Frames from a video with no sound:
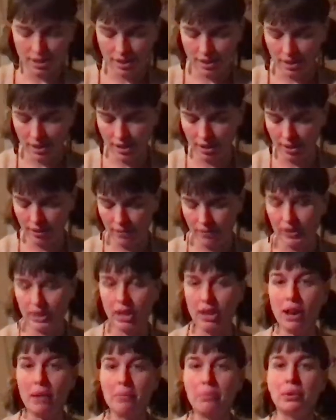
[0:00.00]
A
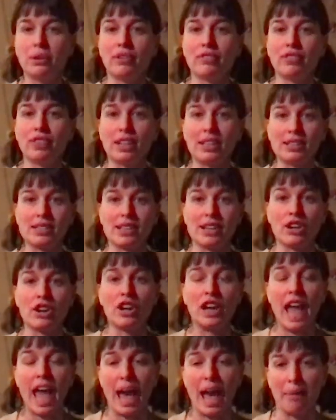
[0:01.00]
couple of things that
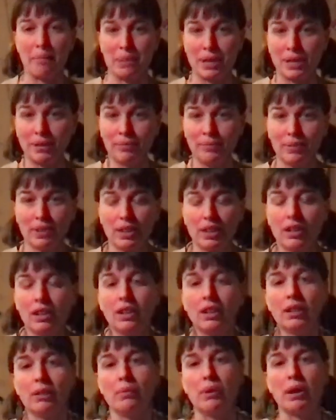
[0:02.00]
could happen
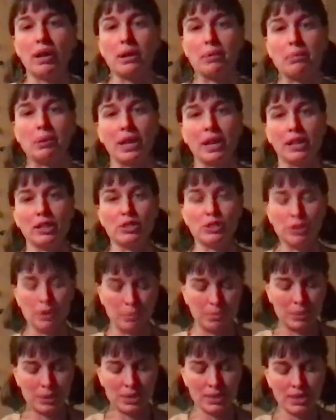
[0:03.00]
while you're playing
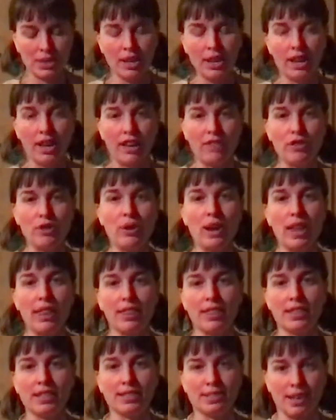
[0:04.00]
dooms, if you get
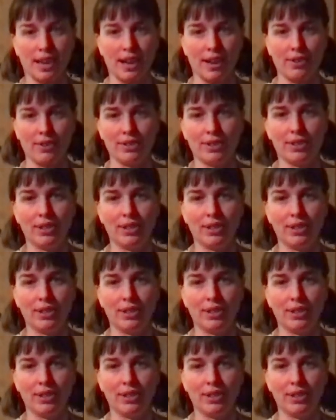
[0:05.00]
this sound,